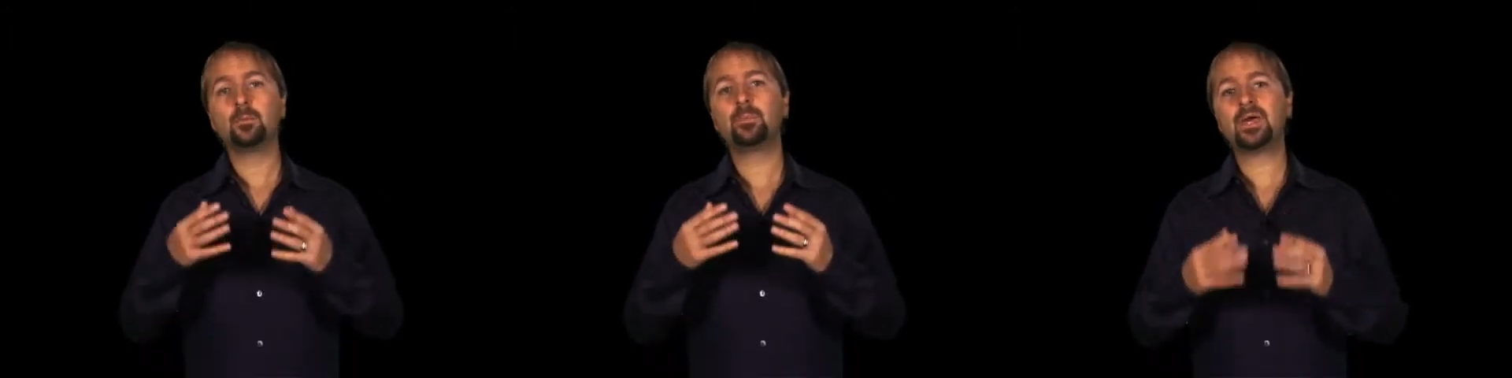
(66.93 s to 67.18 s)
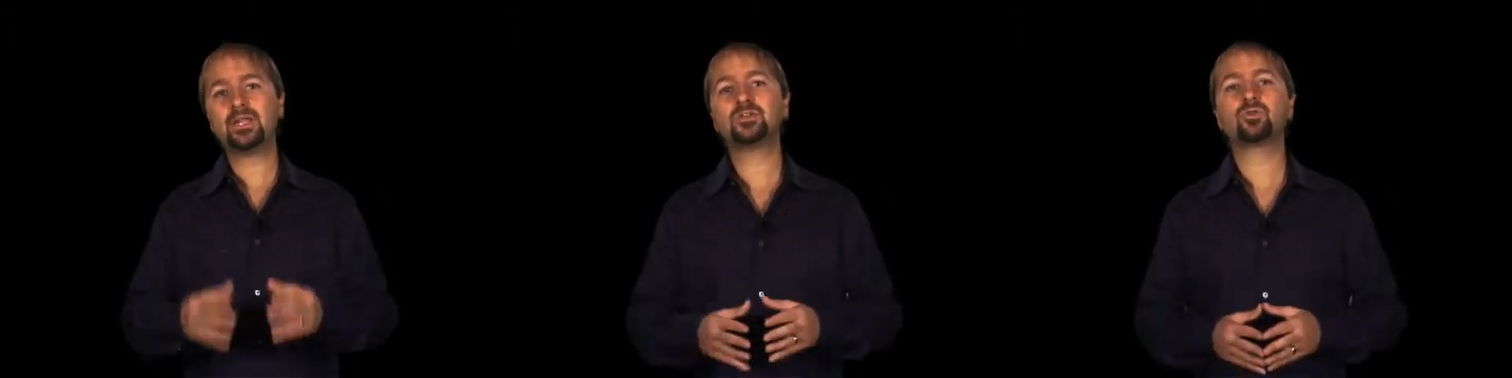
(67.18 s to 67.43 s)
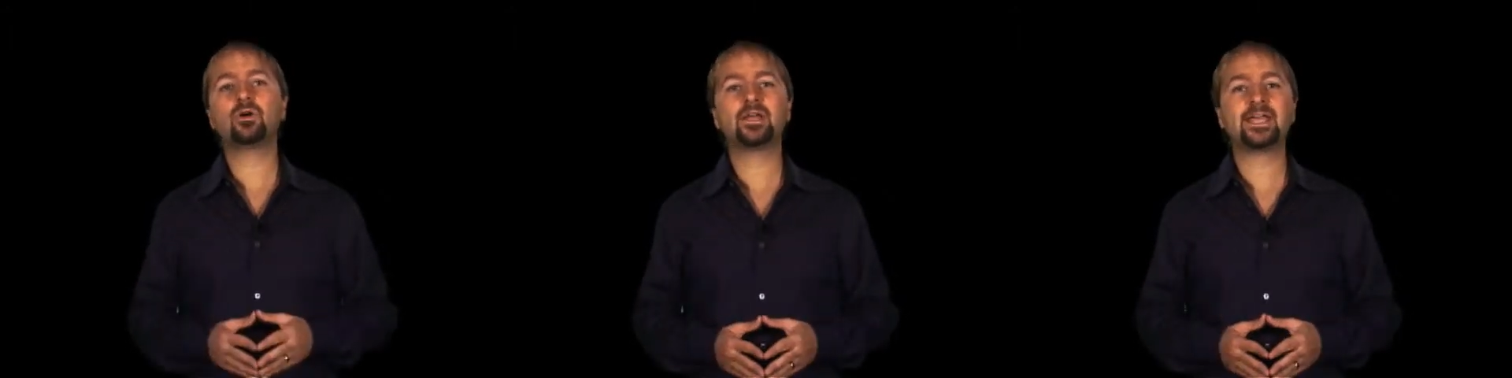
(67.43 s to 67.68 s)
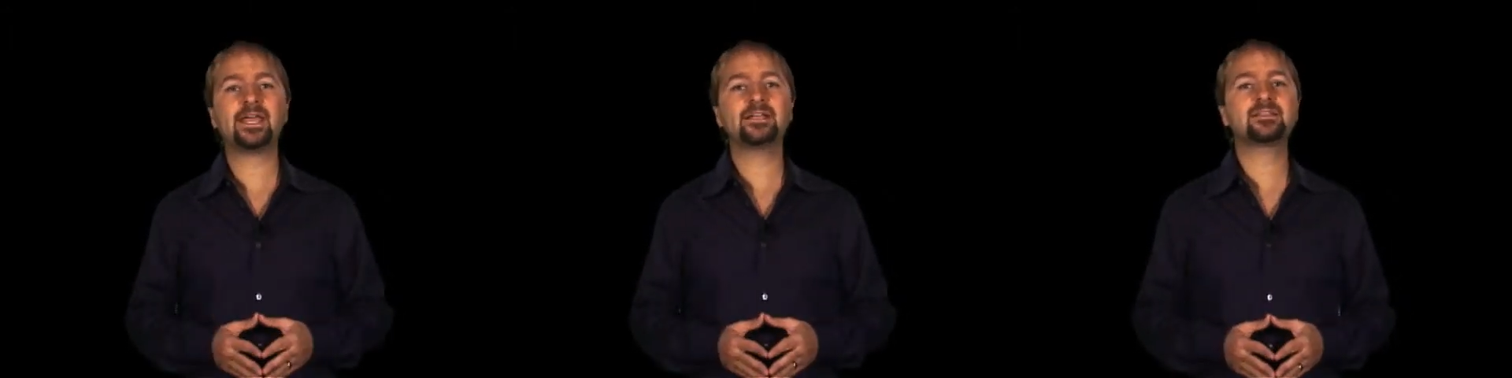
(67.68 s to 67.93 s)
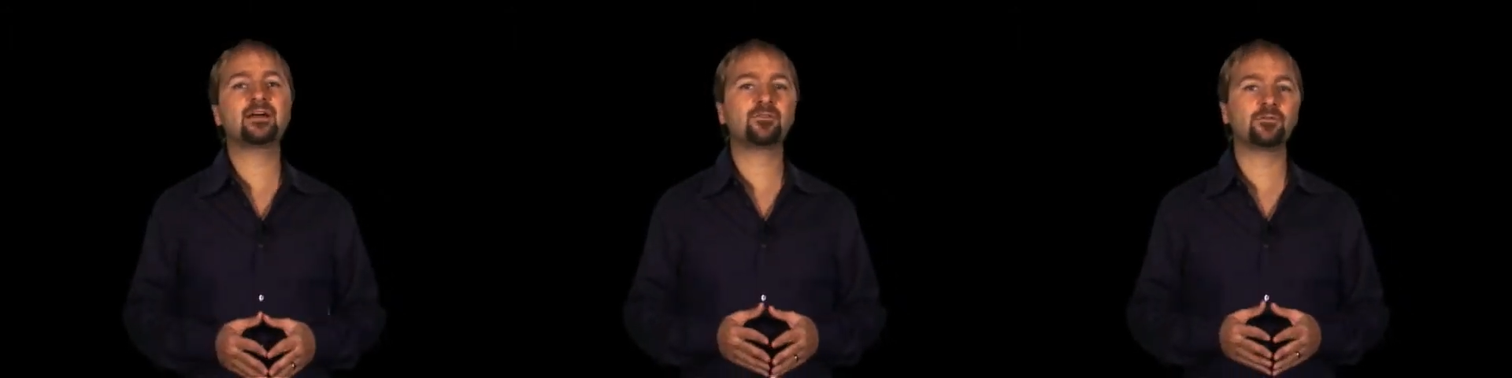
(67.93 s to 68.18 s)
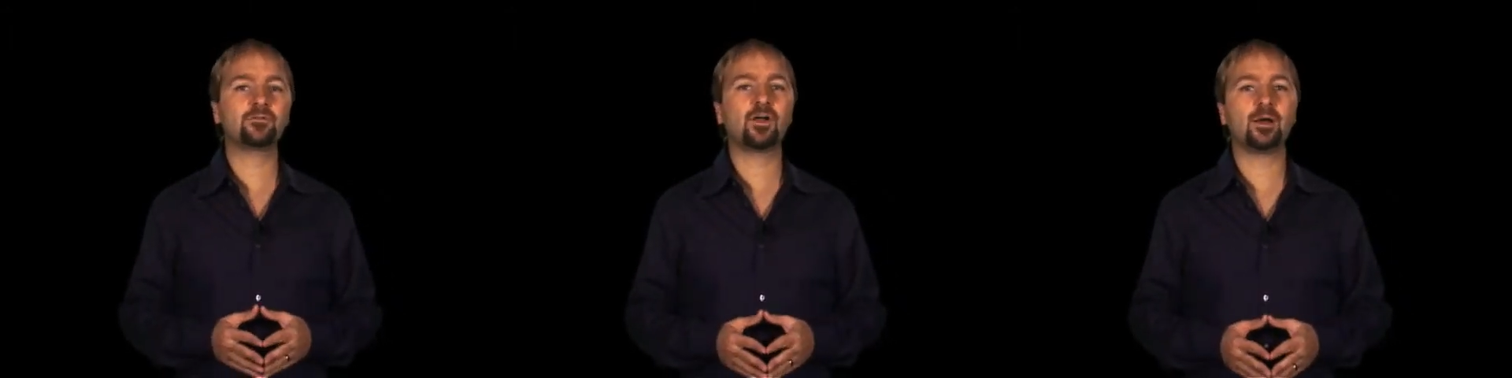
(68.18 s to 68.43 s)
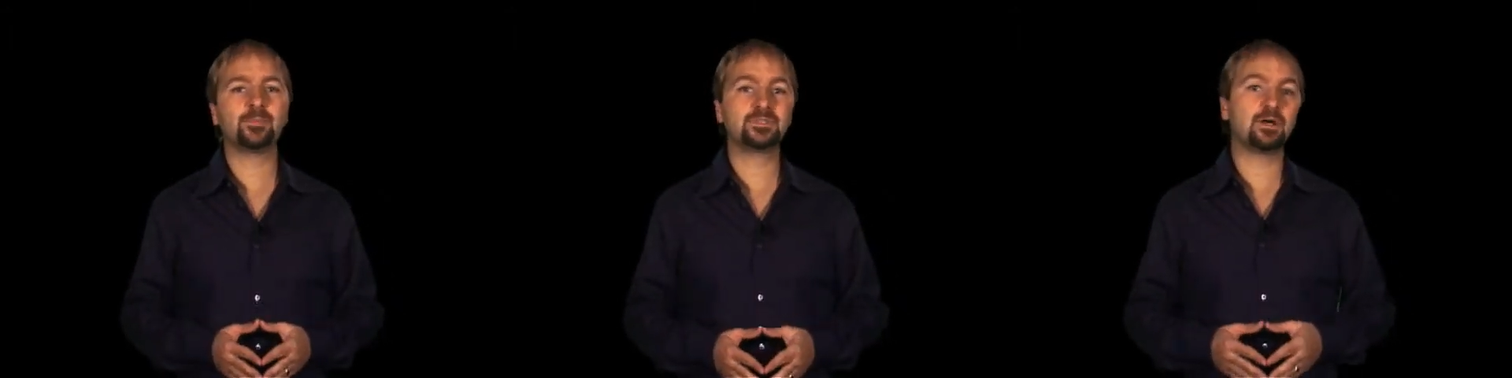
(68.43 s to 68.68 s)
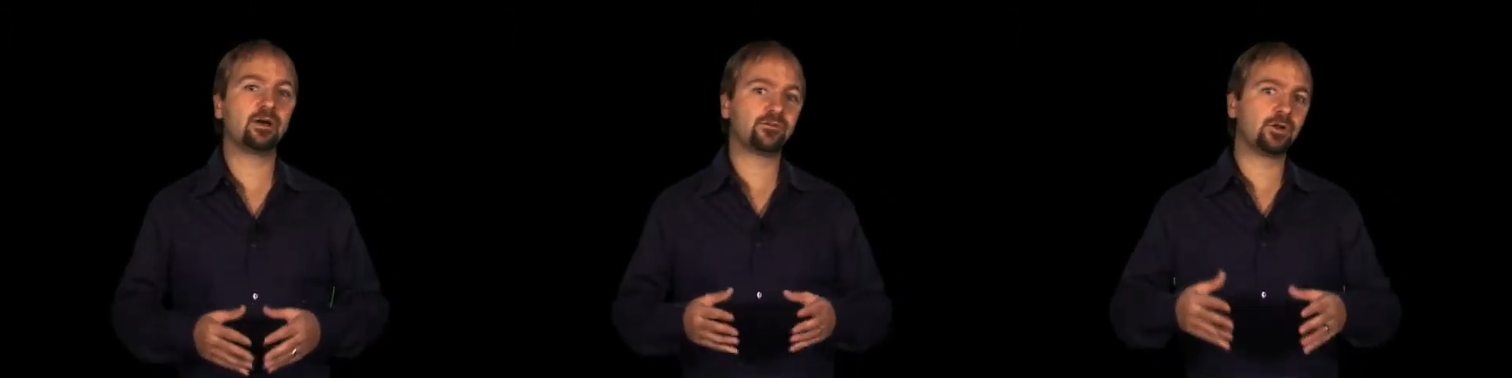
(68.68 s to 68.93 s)
Betting drawing hands after the flop is
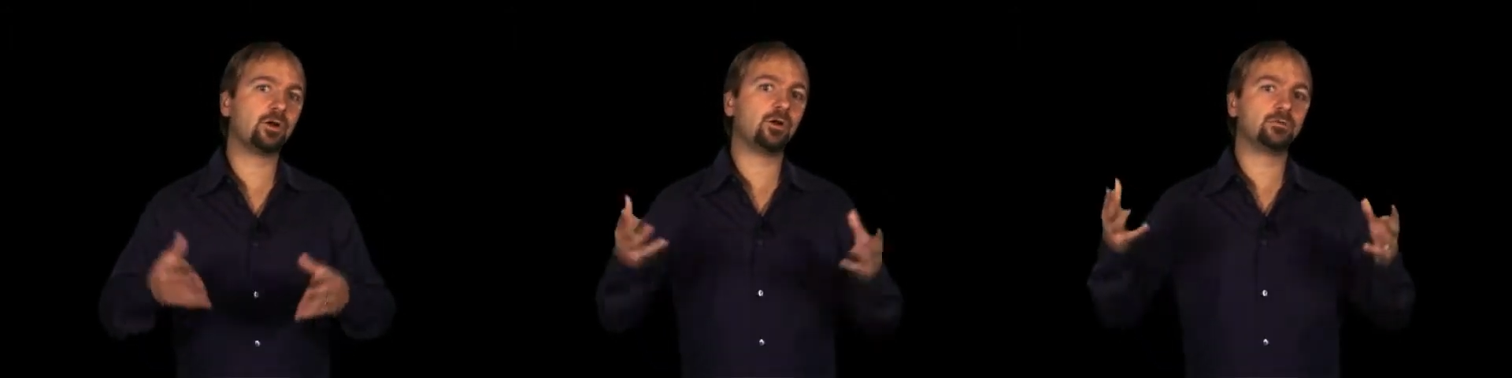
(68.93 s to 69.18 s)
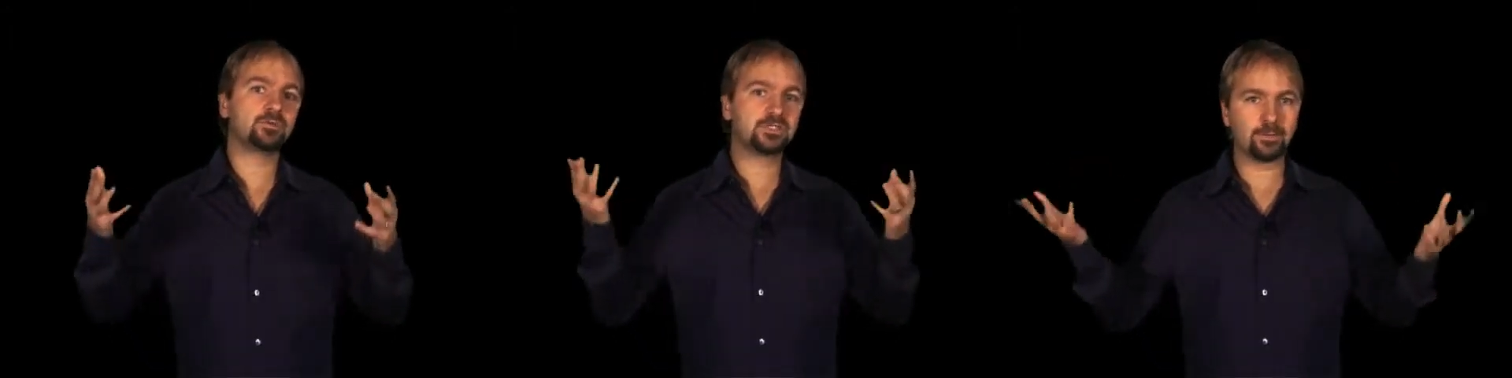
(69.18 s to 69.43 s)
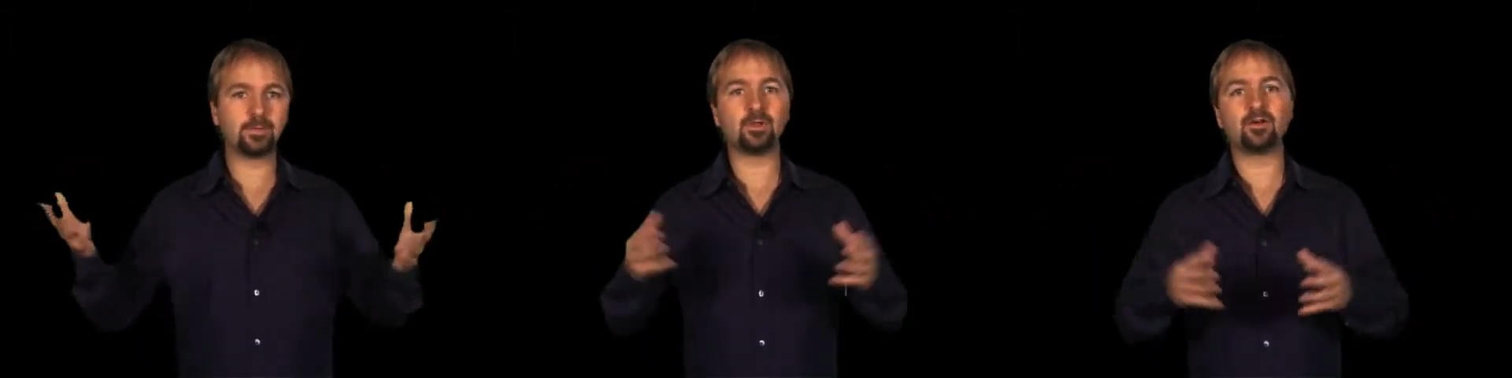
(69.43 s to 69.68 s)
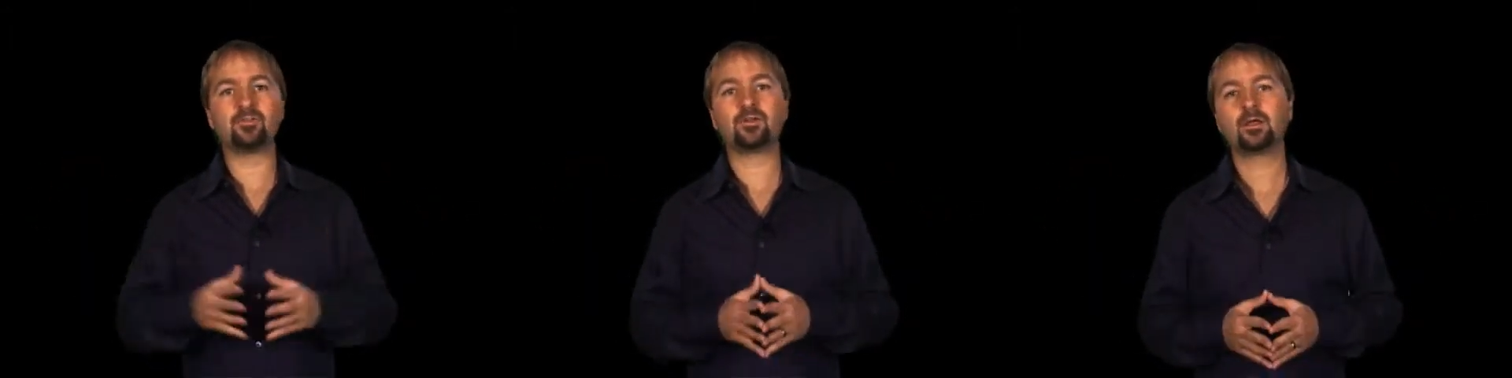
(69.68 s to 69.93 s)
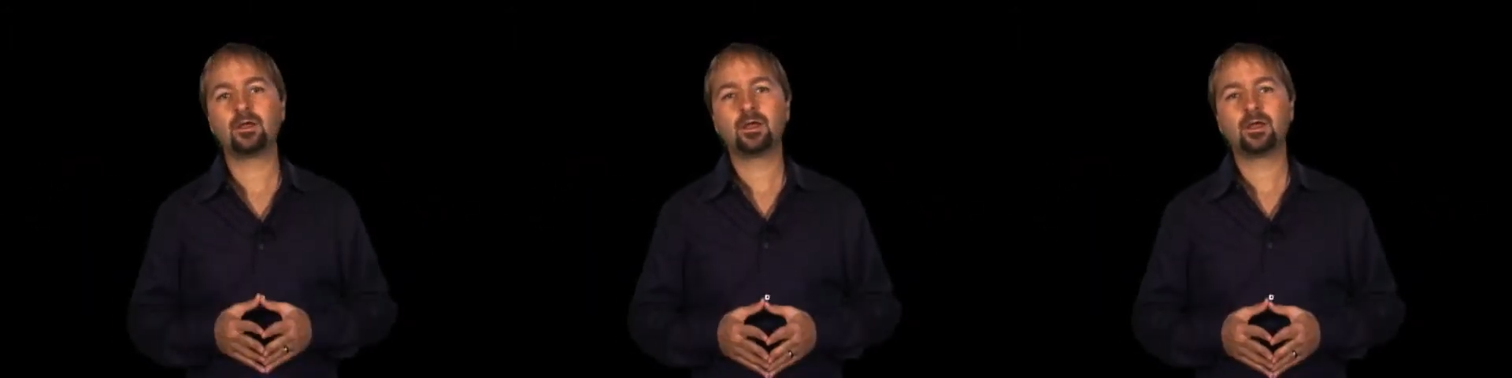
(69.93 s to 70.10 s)
often called semi-bluffing,